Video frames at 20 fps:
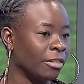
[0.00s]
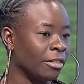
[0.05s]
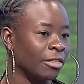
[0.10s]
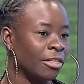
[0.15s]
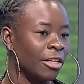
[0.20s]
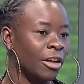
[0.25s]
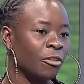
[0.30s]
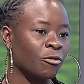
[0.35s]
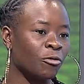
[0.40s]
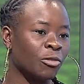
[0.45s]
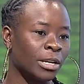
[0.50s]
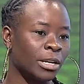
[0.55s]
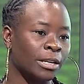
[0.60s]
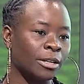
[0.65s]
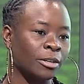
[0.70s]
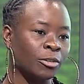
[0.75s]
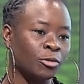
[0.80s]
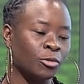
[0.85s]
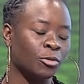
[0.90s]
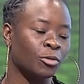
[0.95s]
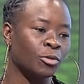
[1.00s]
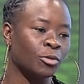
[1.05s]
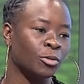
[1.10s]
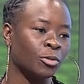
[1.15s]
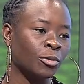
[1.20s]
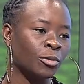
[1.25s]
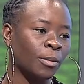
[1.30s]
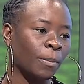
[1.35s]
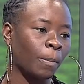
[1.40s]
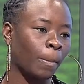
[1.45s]
They really do
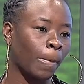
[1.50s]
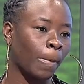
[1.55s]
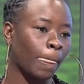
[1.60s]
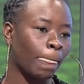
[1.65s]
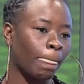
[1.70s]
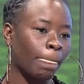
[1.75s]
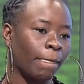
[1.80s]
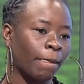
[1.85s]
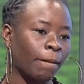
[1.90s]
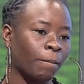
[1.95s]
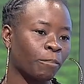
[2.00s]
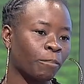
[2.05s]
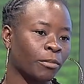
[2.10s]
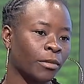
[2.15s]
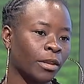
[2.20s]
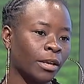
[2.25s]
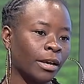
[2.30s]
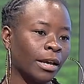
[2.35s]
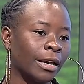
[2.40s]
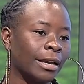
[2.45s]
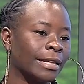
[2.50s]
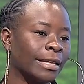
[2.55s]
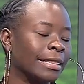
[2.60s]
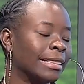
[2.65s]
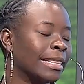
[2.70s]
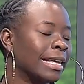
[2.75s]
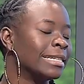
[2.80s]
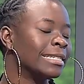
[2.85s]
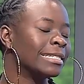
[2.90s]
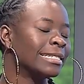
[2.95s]

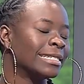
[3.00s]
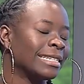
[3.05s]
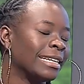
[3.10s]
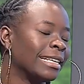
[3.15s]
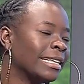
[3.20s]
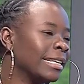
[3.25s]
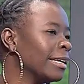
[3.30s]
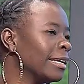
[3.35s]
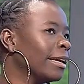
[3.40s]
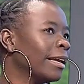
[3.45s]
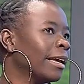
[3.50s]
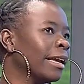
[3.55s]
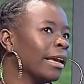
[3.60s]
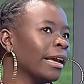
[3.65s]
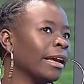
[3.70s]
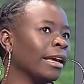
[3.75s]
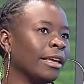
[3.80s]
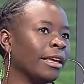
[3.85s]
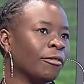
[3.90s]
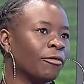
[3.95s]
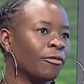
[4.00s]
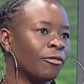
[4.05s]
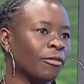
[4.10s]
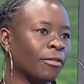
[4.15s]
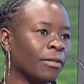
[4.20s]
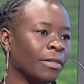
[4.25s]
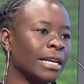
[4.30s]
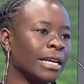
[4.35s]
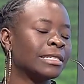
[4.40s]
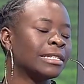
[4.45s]
they see if
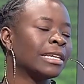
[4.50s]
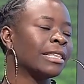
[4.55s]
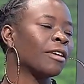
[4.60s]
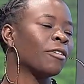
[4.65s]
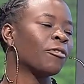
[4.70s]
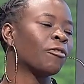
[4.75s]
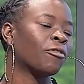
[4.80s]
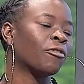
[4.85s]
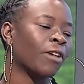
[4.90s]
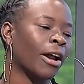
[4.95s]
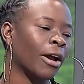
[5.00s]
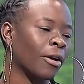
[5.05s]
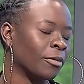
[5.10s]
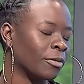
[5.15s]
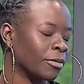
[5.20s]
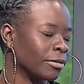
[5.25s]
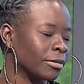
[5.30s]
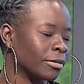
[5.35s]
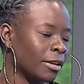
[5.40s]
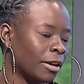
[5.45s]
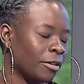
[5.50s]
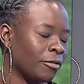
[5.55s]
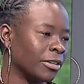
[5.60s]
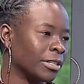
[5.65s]
they see the frown if